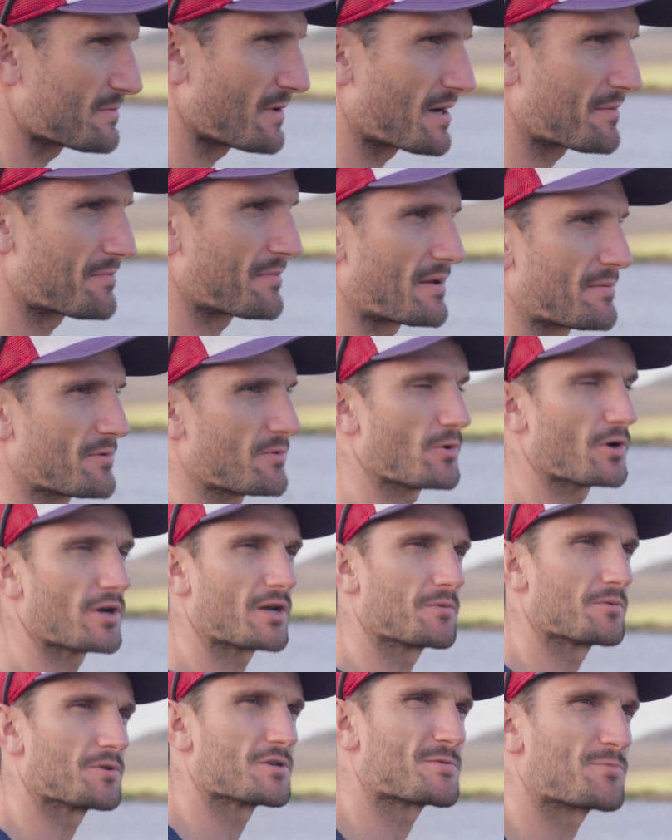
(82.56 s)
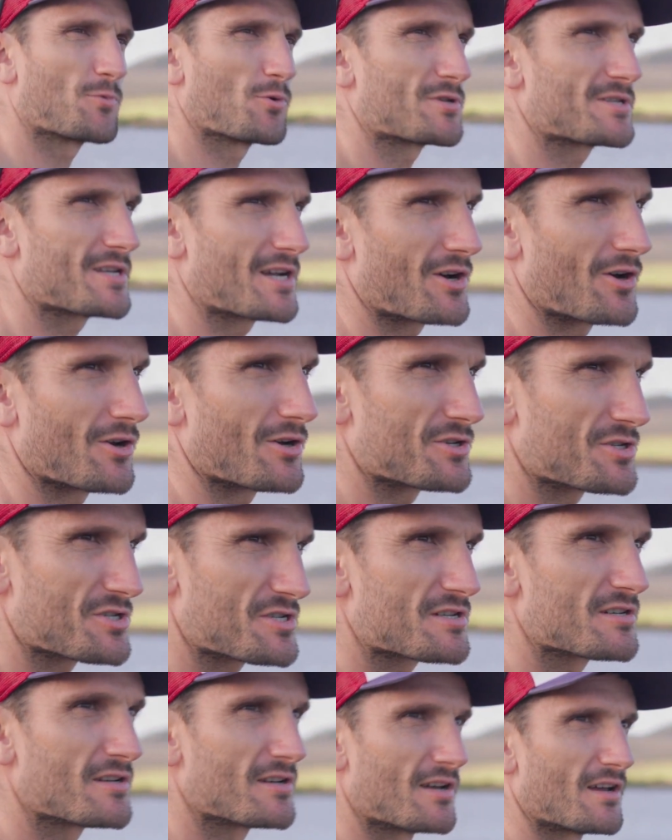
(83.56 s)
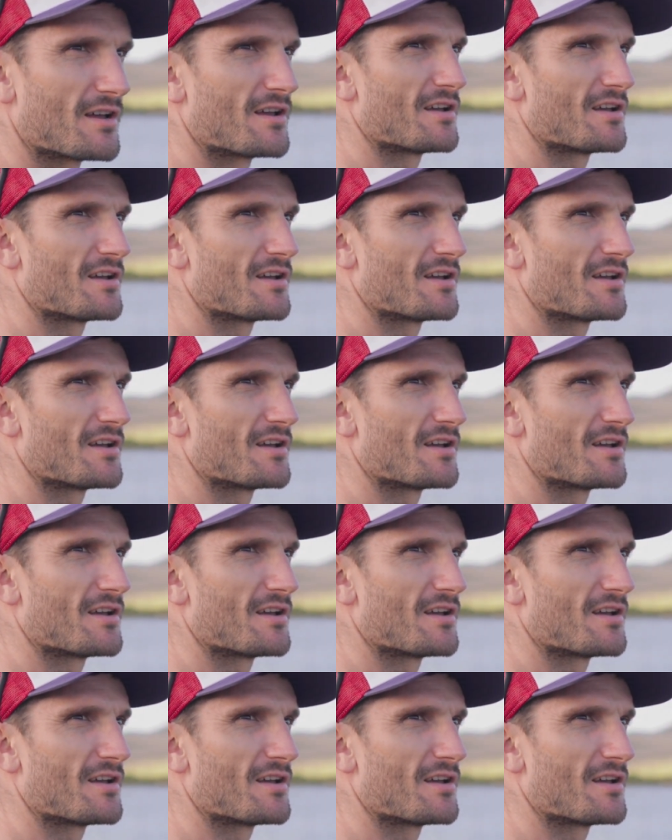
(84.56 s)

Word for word: about maybe working with a sports psychologist.